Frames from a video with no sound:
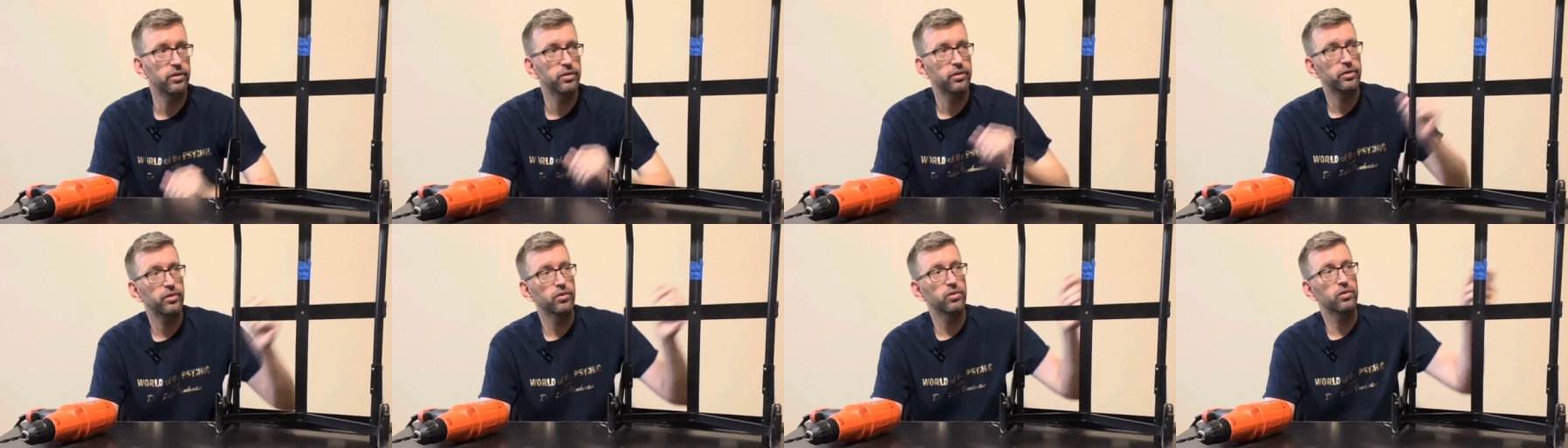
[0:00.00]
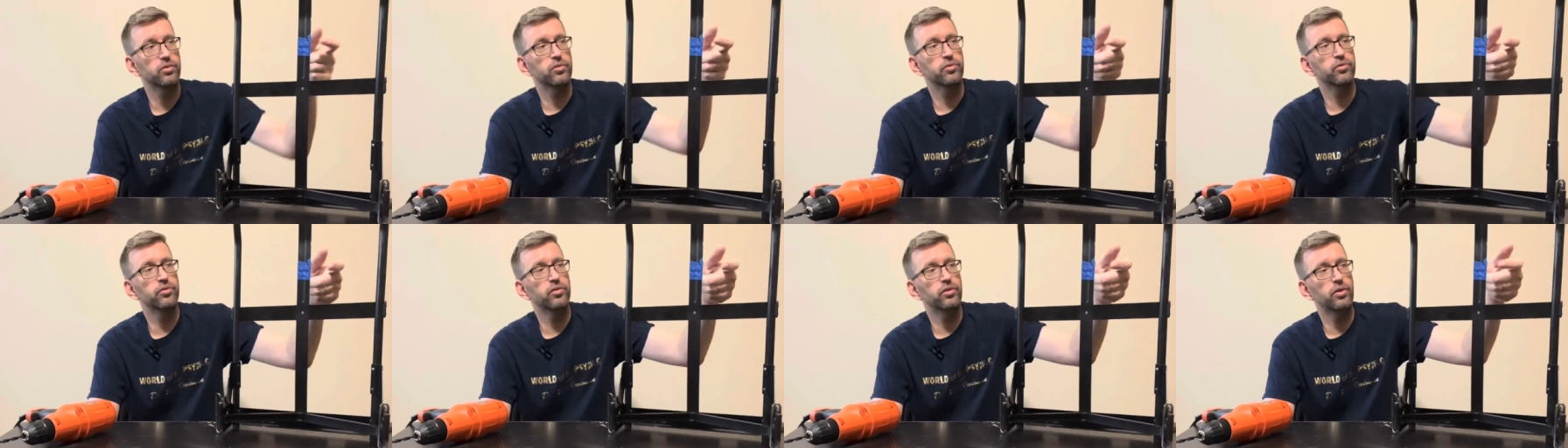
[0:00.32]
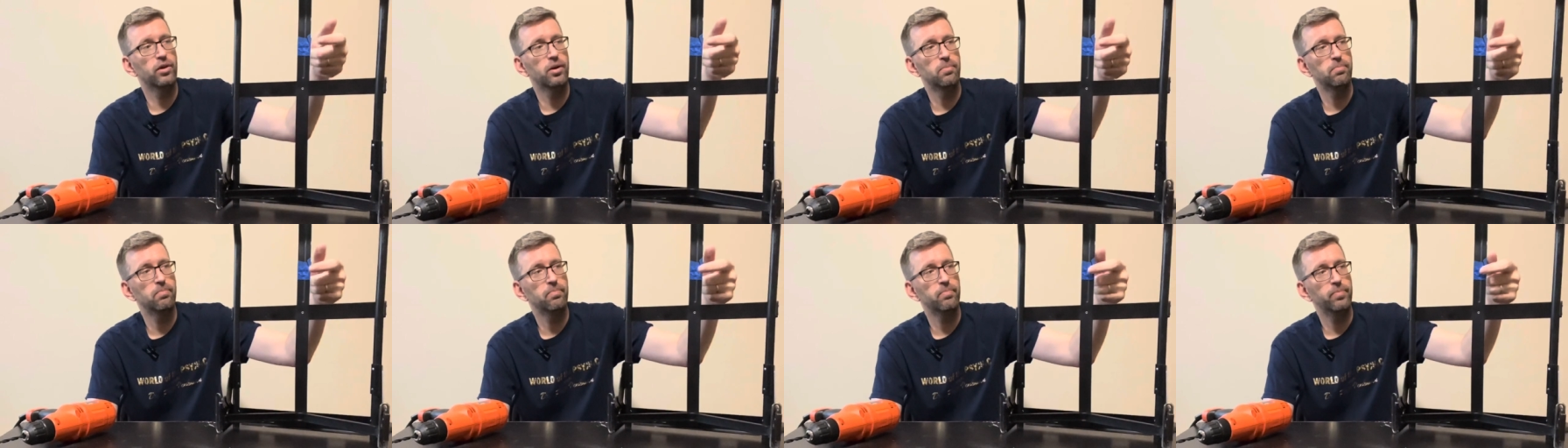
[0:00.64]
to go
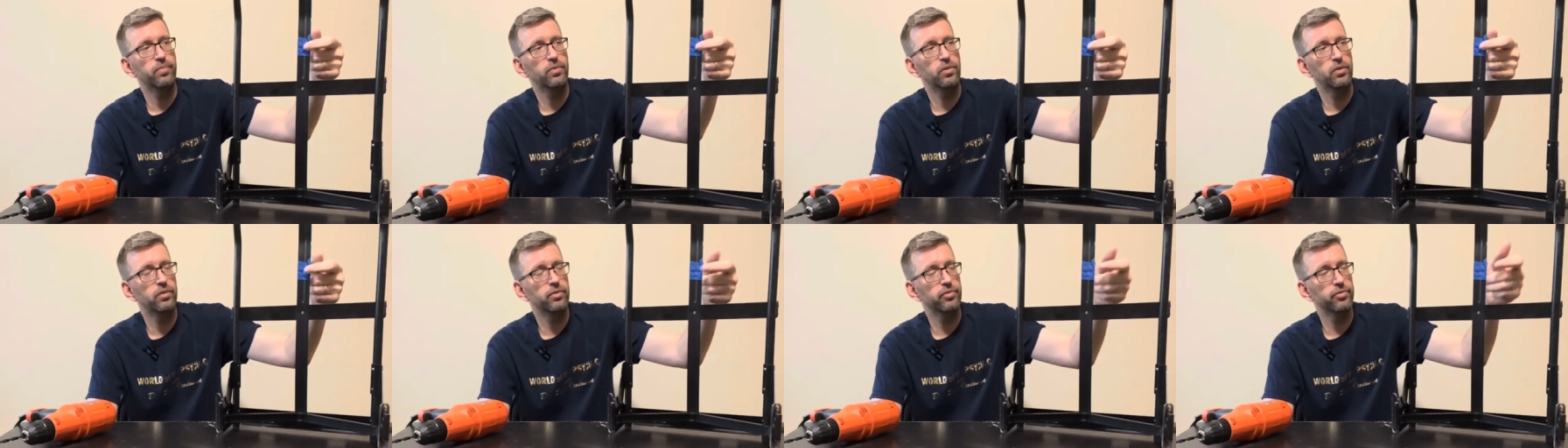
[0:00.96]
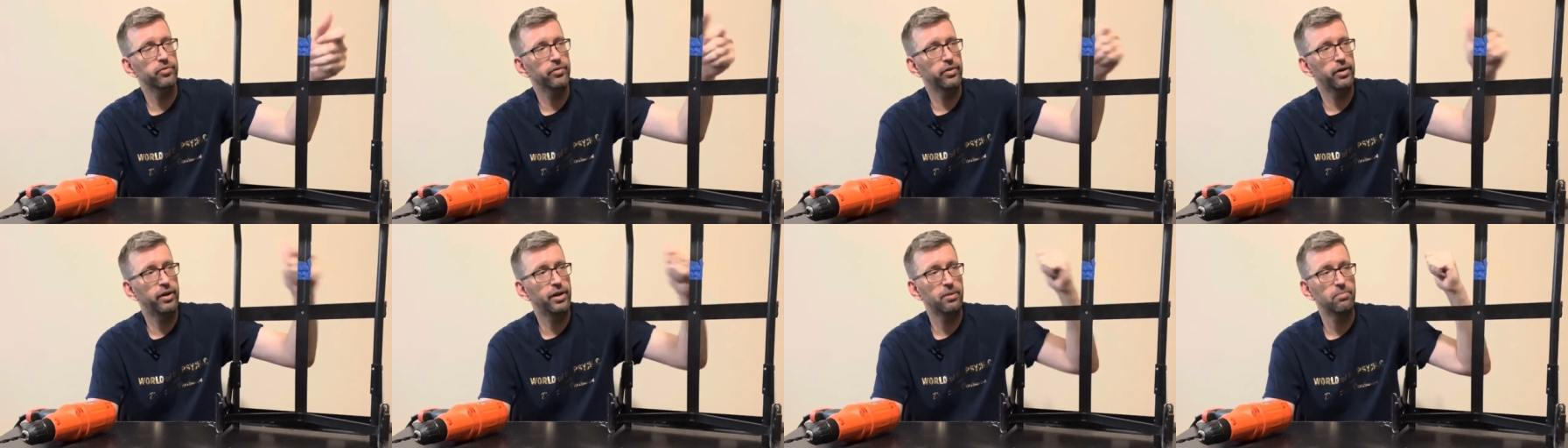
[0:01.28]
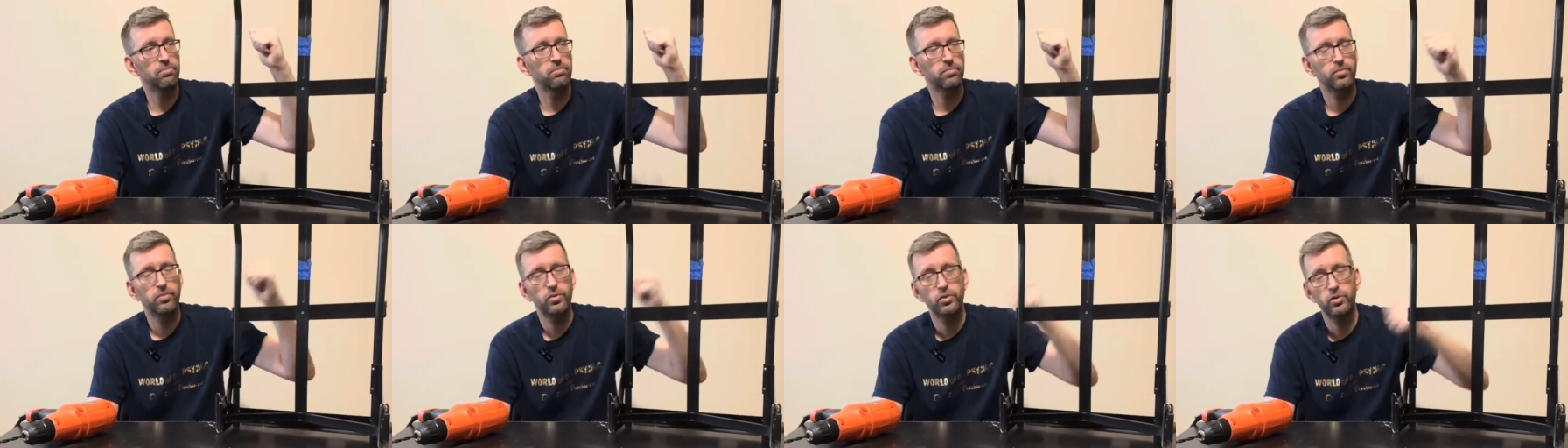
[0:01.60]
from the
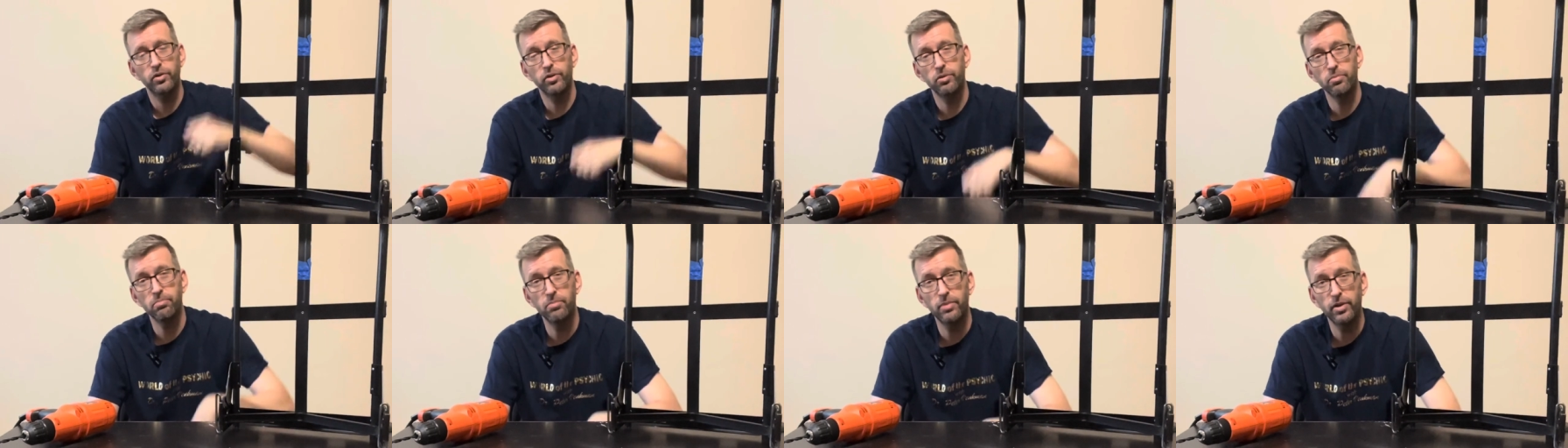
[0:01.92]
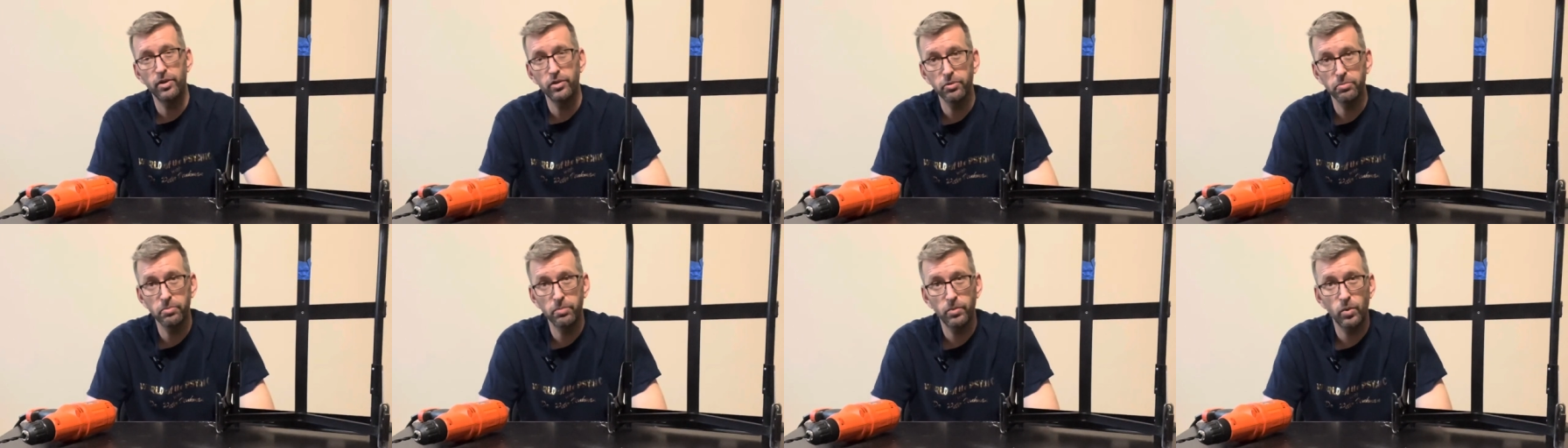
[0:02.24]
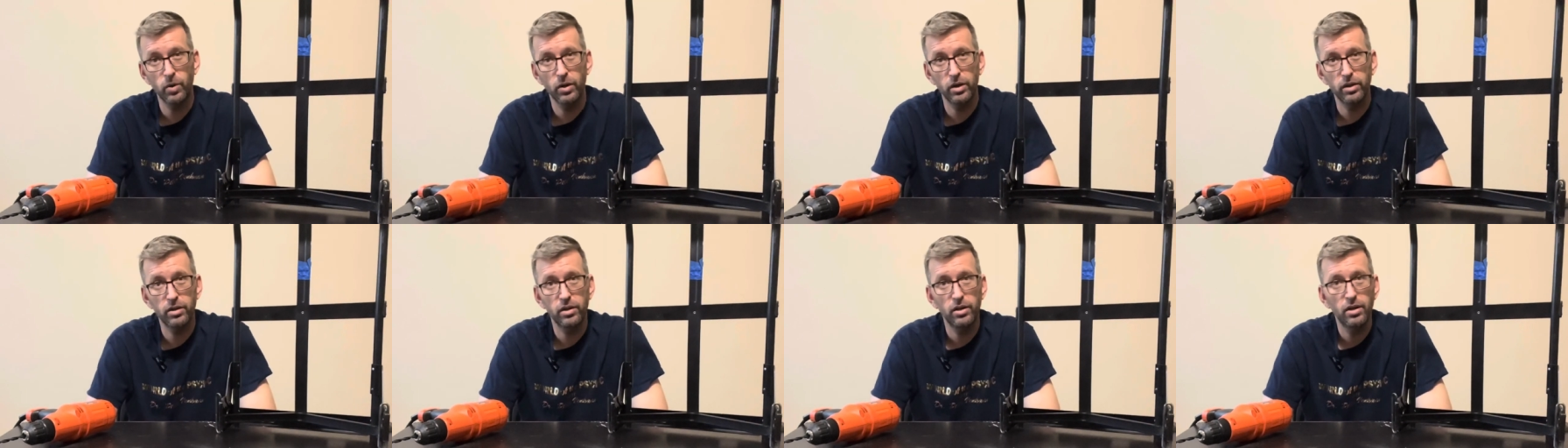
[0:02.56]
frame to the
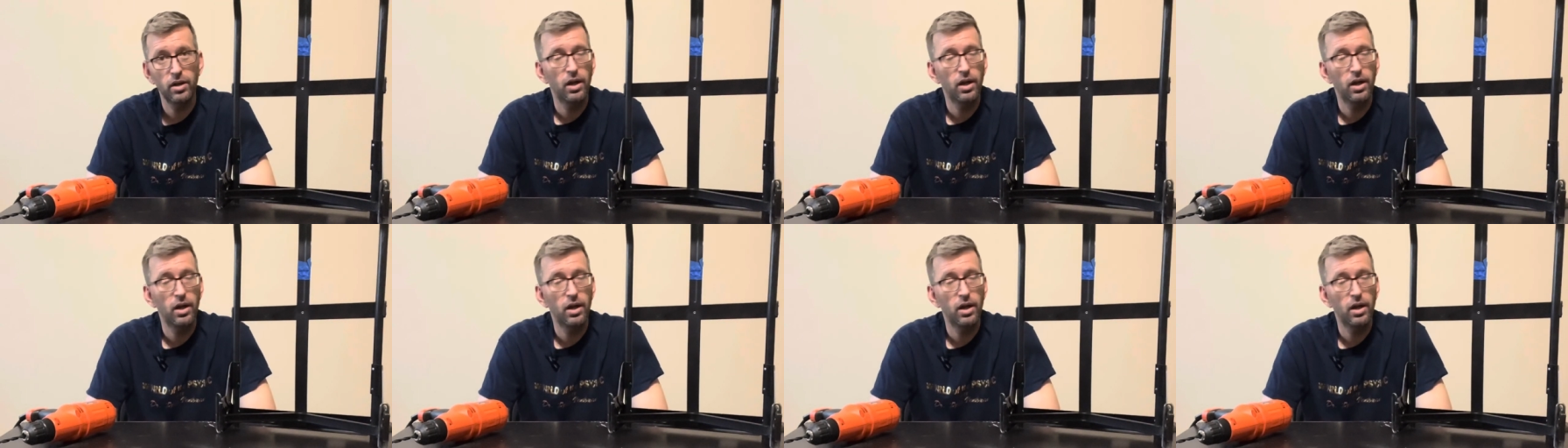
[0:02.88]
motherboard.